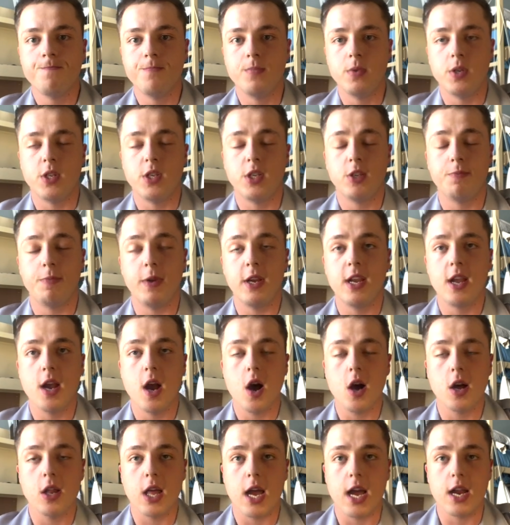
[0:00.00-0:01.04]
Speaking
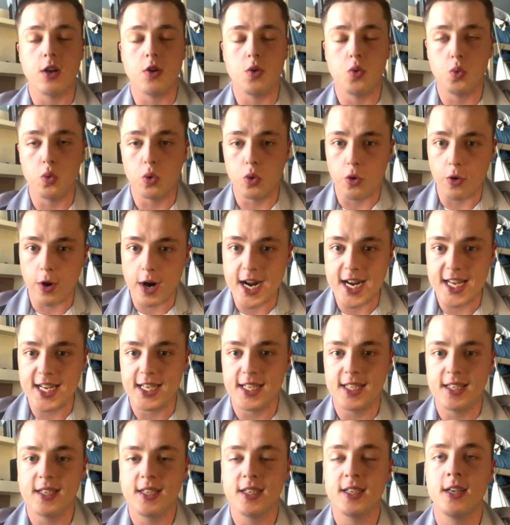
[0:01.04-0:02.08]
on like dual
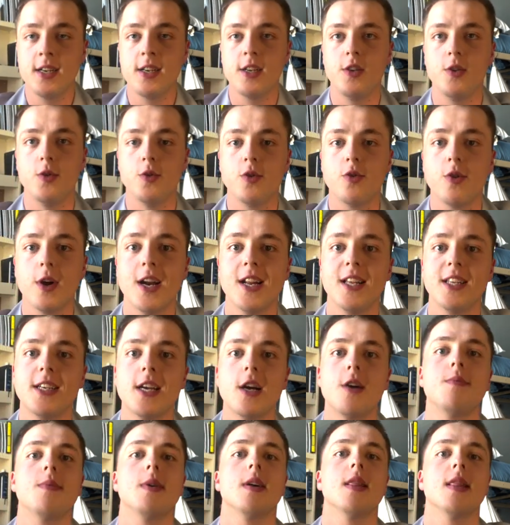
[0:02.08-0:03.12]
credits
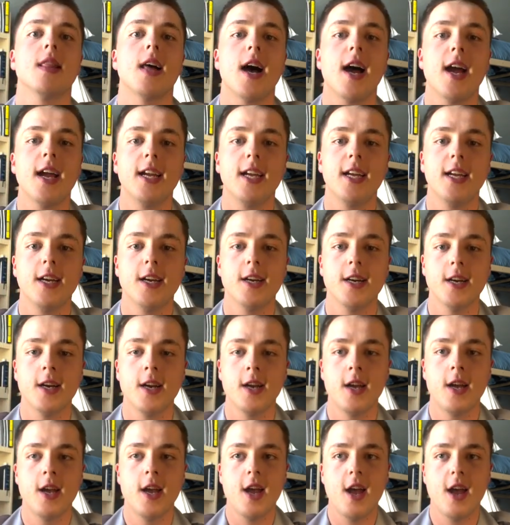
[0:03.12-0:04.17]
help a lot here.
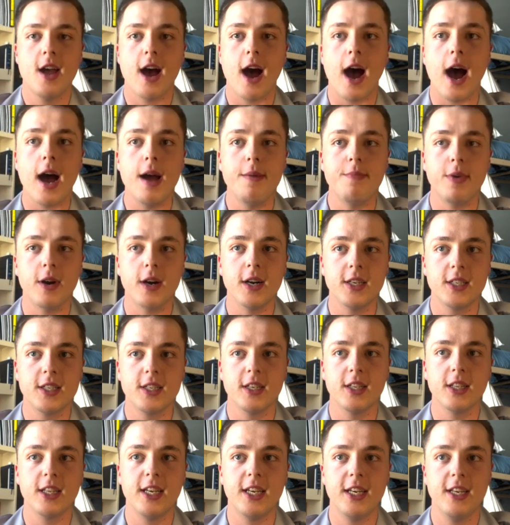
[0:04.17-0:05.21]
I
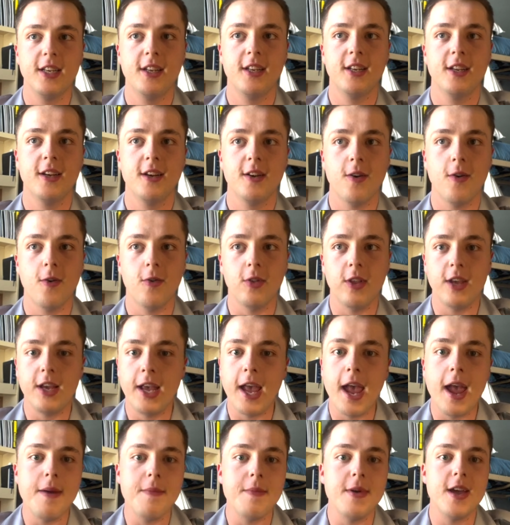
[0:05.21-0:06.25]
personally only
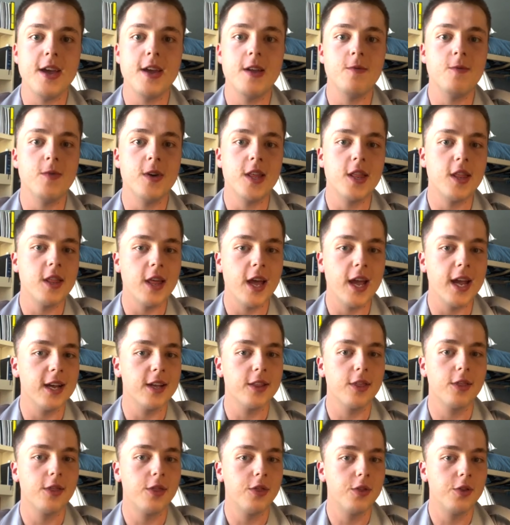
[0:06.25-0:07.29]
came in with like
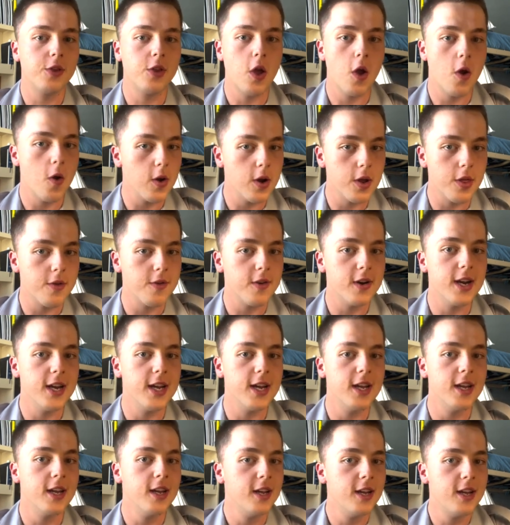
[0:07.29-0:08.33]
2 or
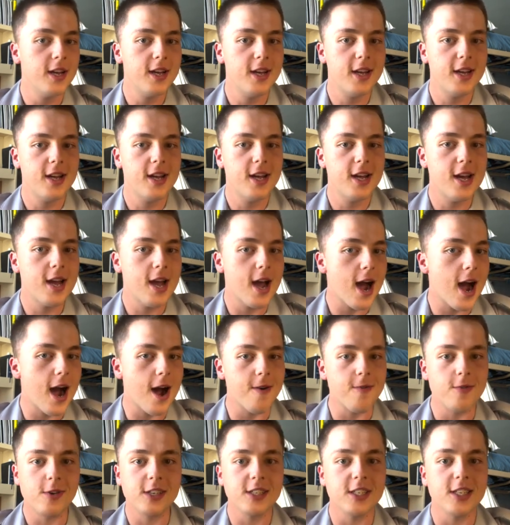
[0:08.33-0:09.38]
3. I
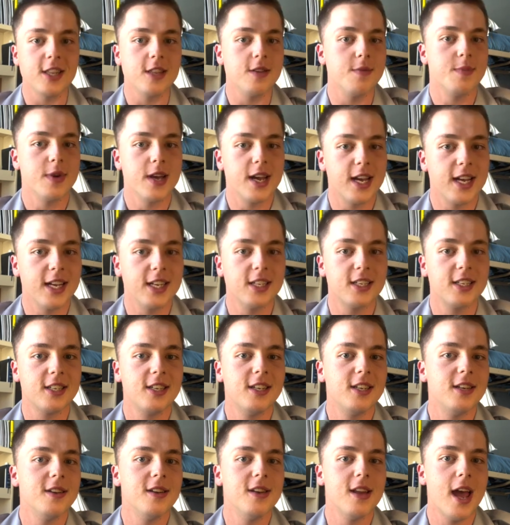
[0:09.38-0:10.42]
wasn't the biggest
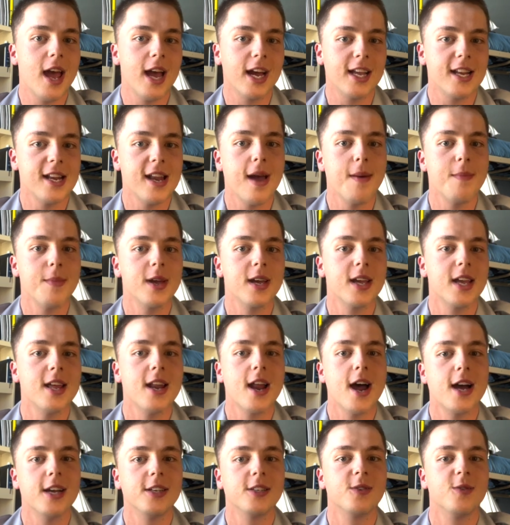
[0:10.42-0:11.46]
academic in
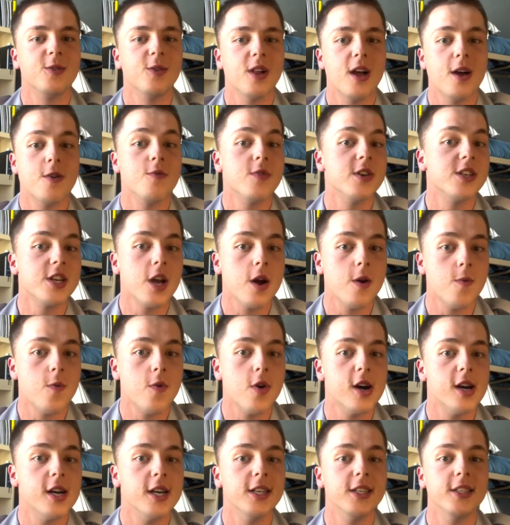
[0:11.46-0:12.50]
high school. I wish I
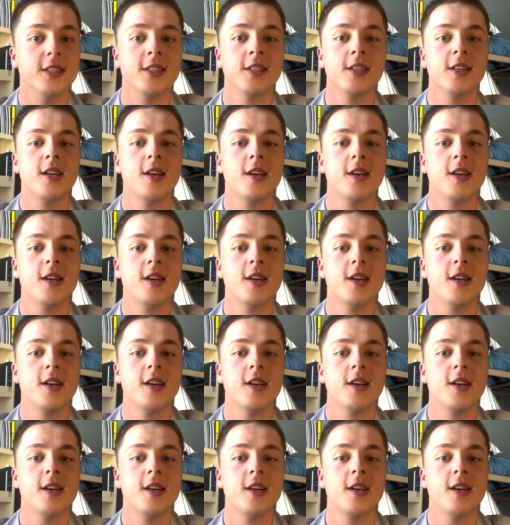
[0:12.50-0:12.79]
was.